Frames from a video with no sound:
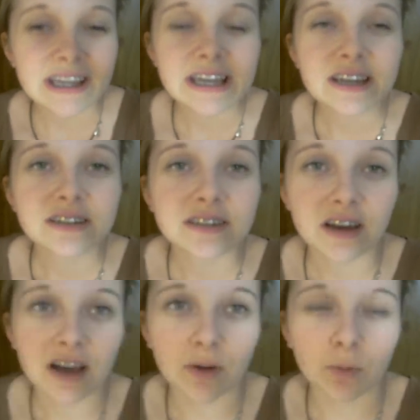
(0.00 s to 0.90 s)
kind
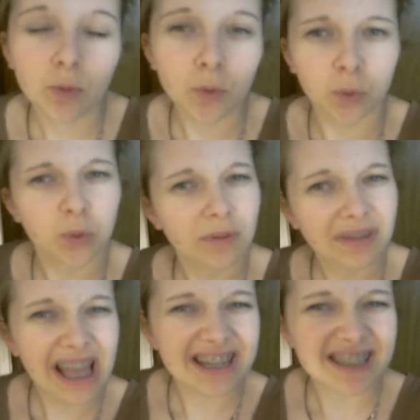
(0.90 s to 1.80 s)

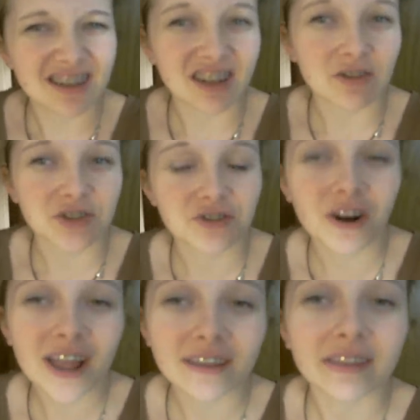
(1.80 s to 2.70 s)
of sound like I was
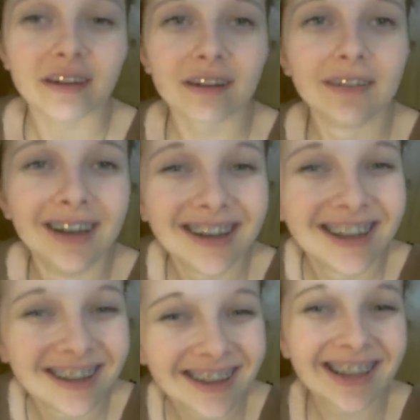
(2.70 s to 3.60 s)
crying there.
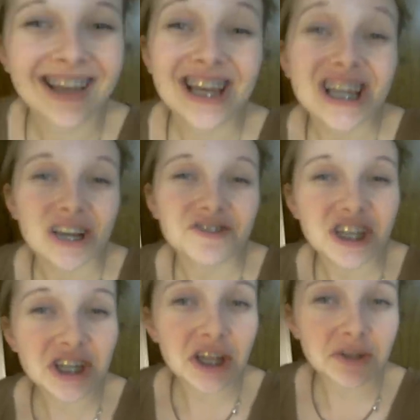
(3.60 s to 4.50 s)
I'm
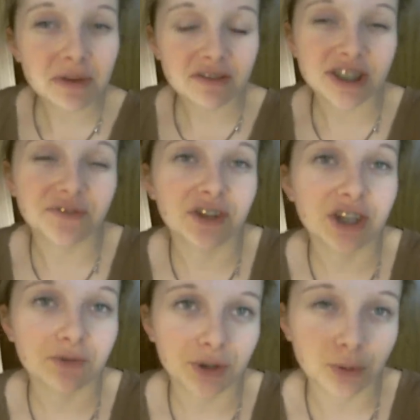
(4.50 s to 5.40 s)
trying not to make this
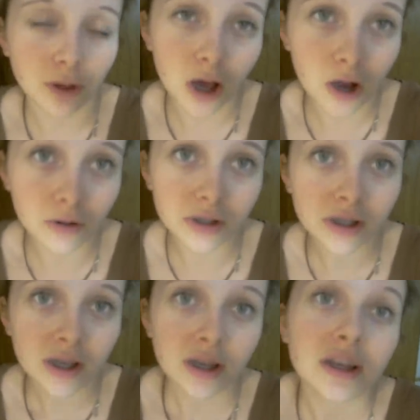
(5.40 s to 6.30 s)
video too long
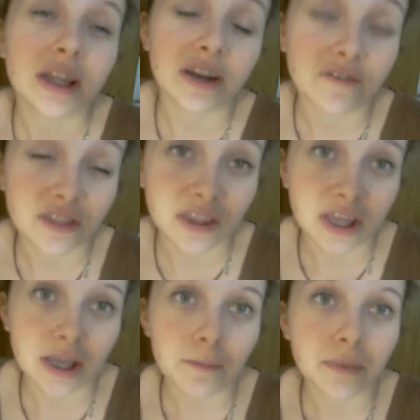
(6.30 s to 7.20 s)
and
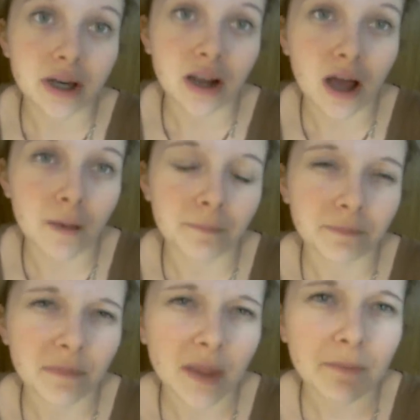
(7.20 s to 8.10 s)
everything, but
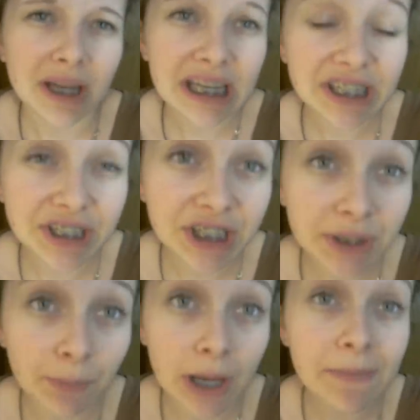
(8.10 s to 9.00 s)
my next dentist
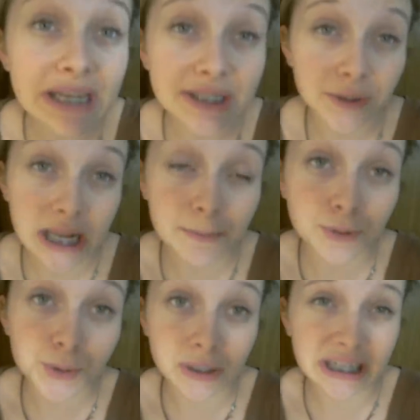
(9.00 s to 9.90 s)
appointment is on
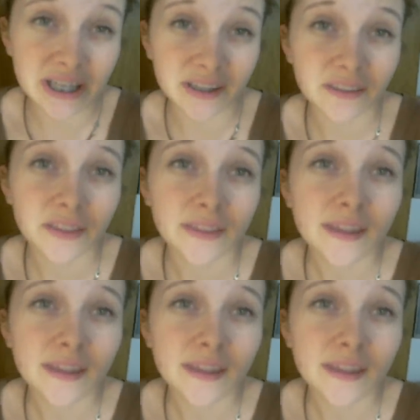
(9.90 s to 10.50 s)
April 29th